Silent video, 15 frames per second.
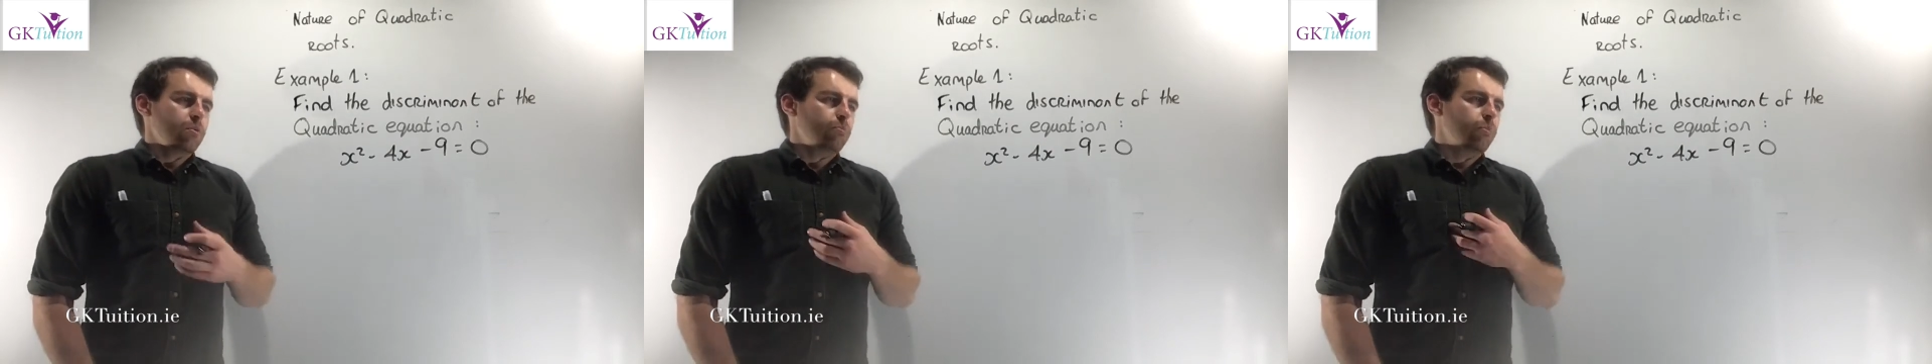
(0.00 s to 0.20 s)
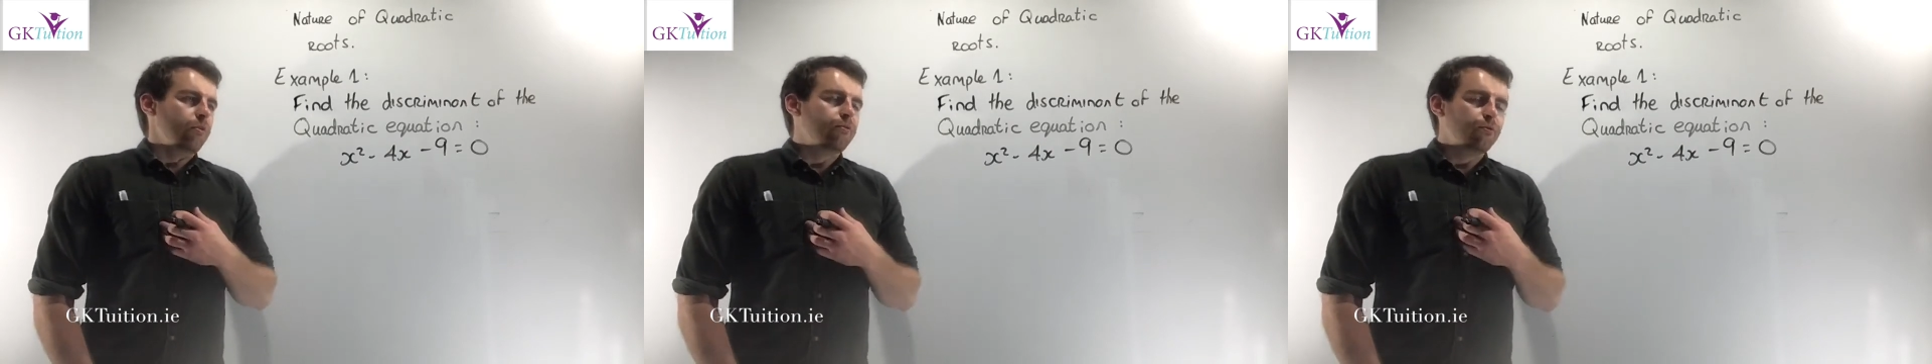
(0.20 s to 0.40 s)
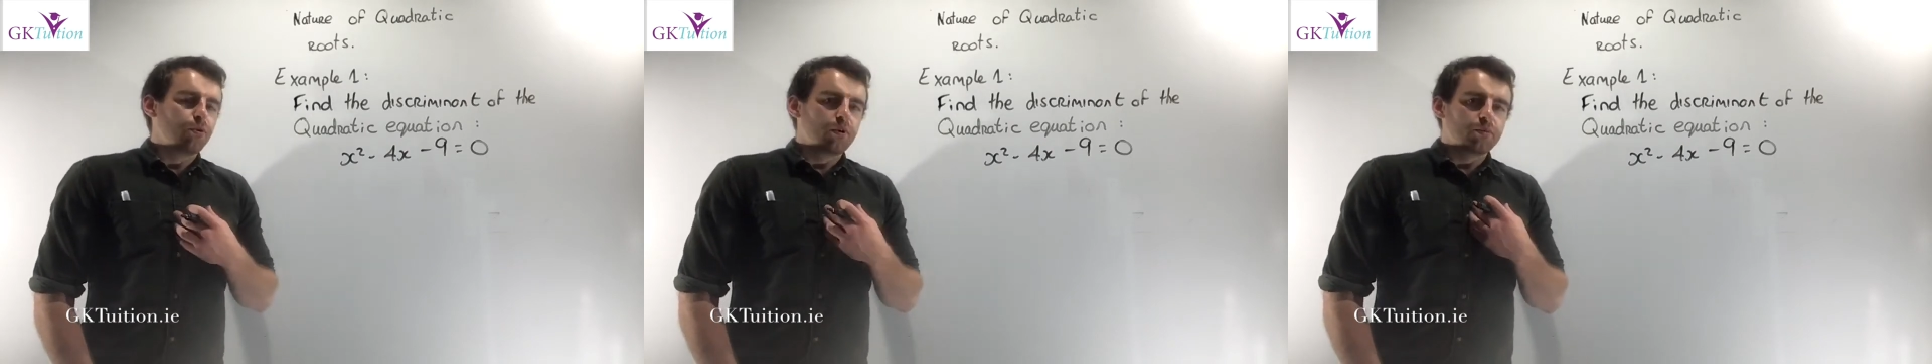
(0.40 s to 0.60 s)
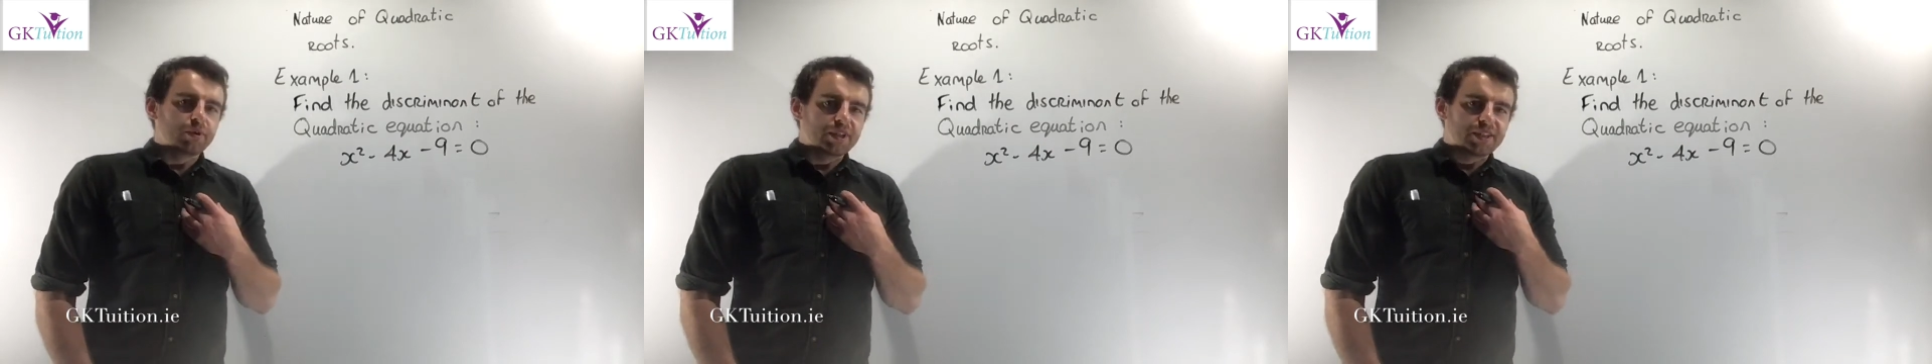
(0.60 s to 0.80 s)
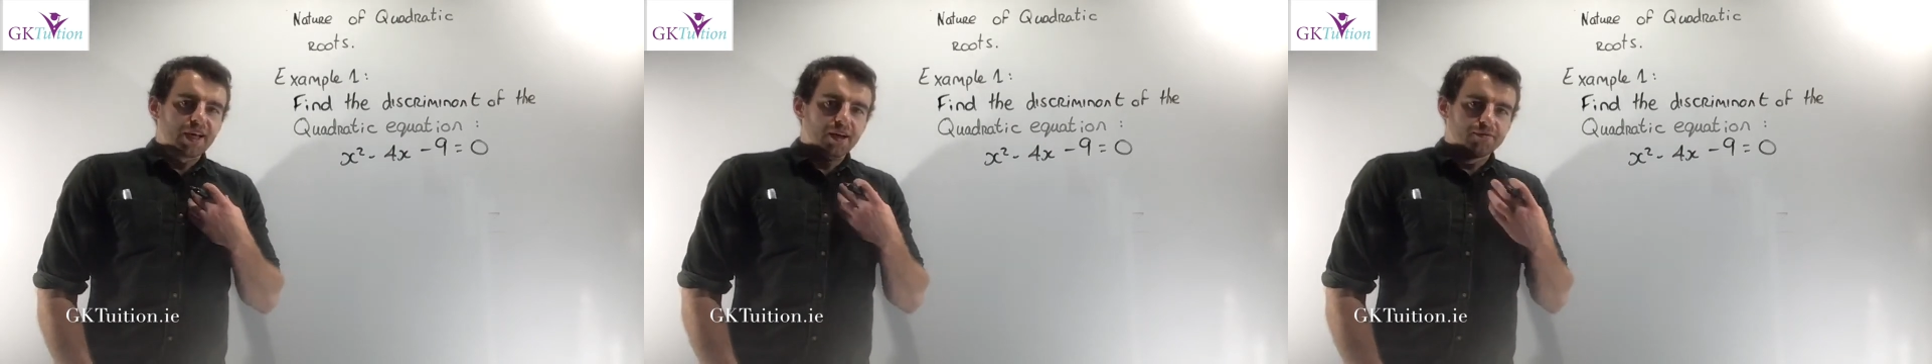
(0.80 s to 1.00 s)
Before we
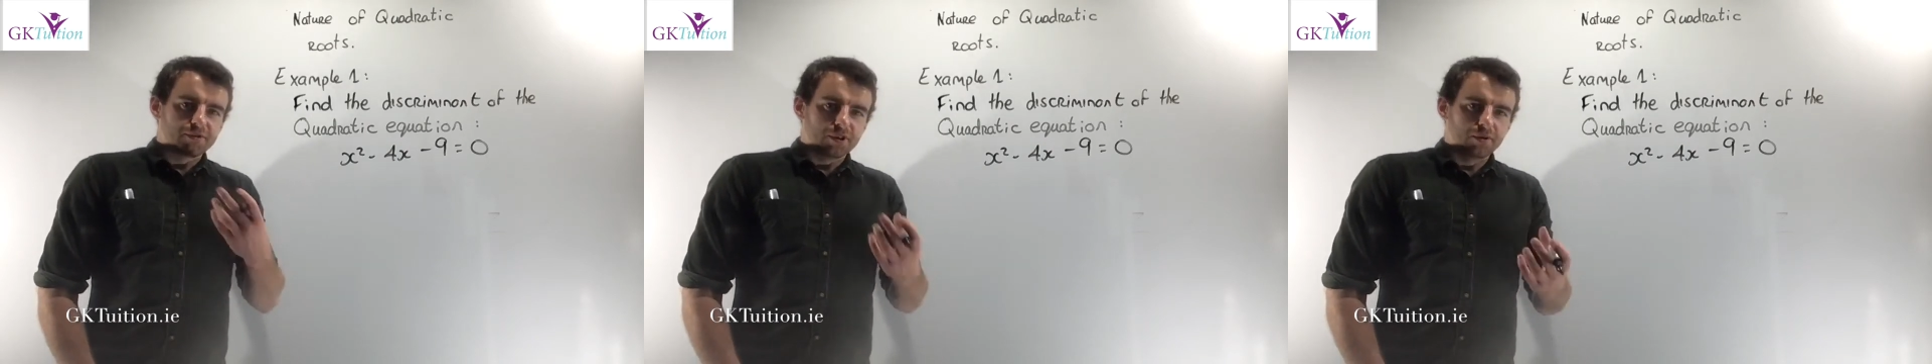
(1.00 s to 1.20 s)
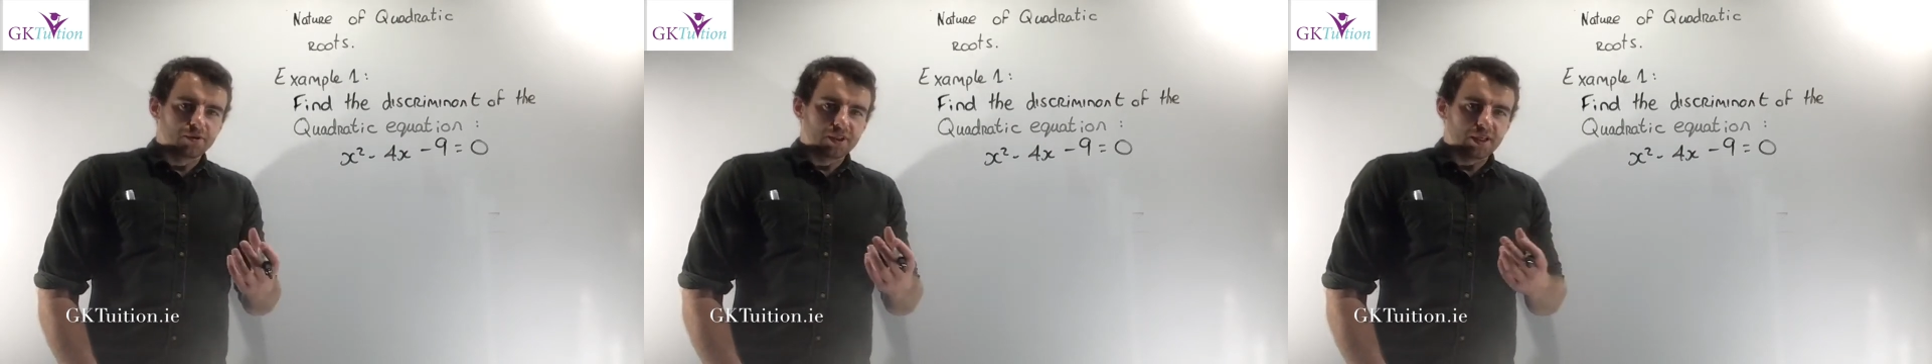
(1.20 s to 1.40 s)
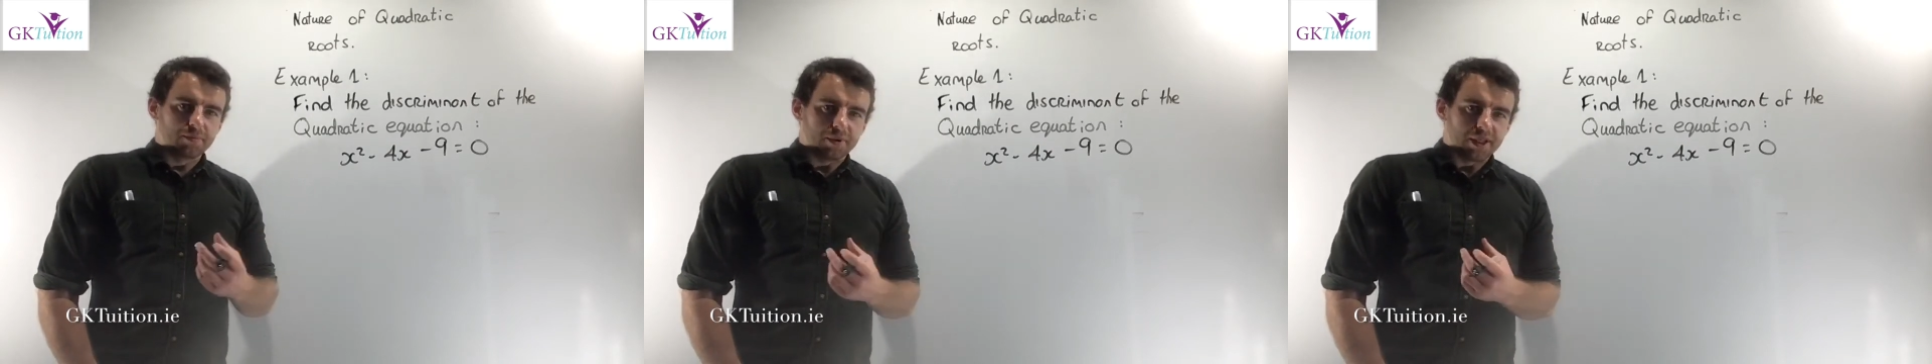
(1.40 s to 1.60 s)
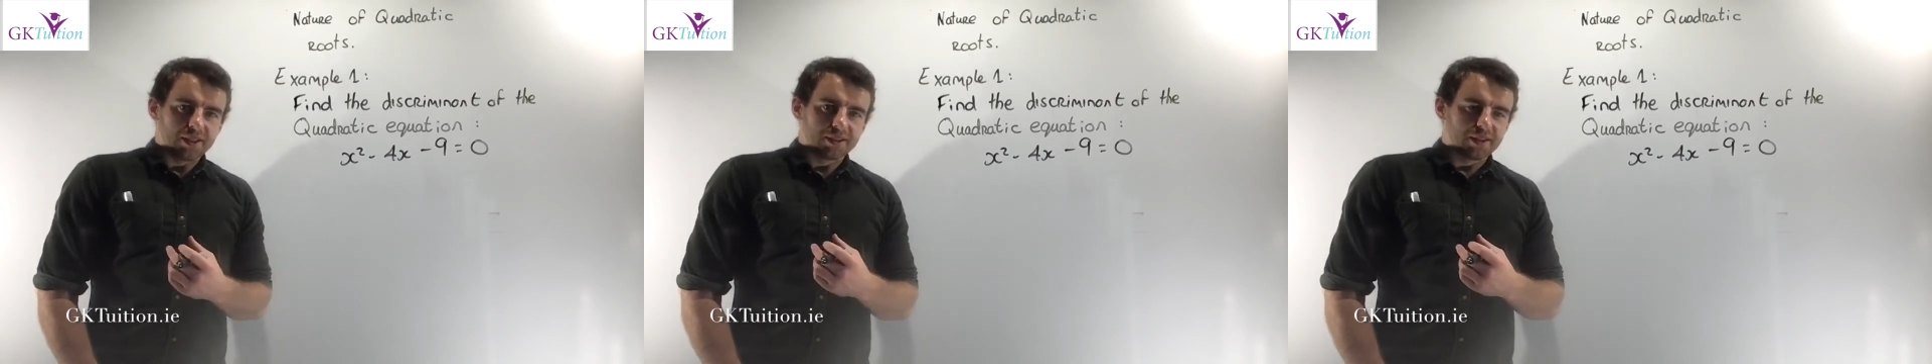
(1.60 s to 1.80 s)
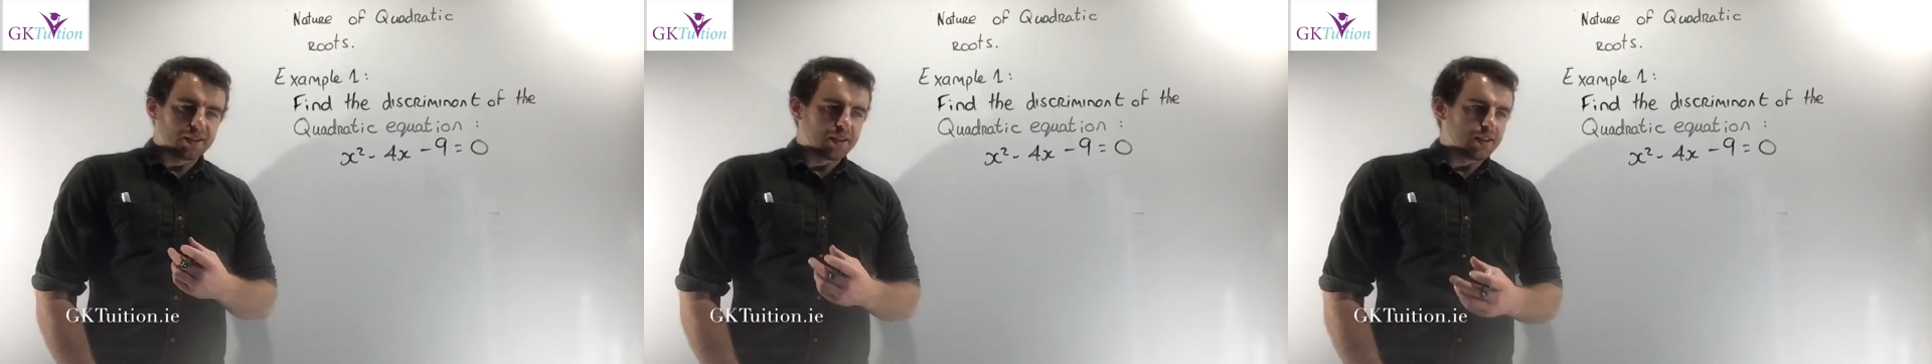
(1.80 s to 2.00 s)
delve too deeply
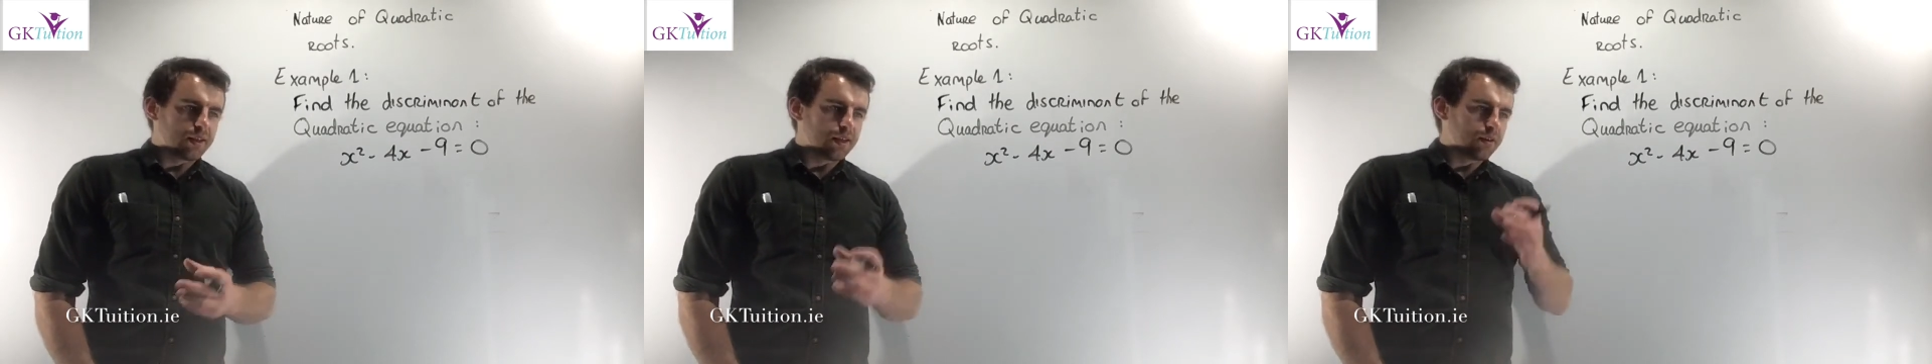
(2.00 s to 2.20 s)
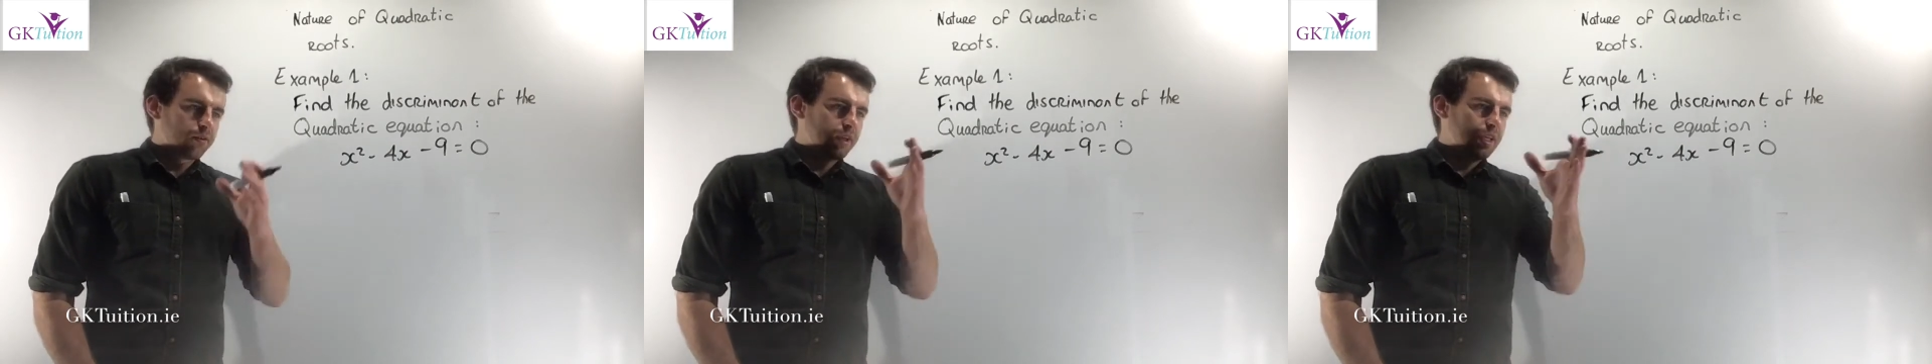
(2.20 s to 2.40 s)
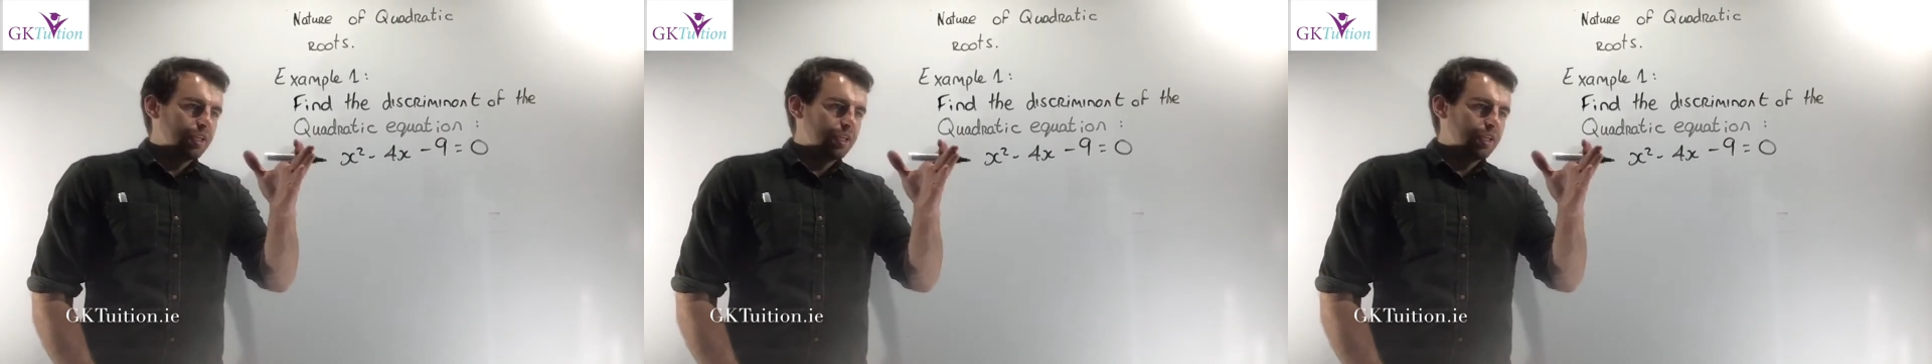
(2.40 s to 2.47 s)
into the theory,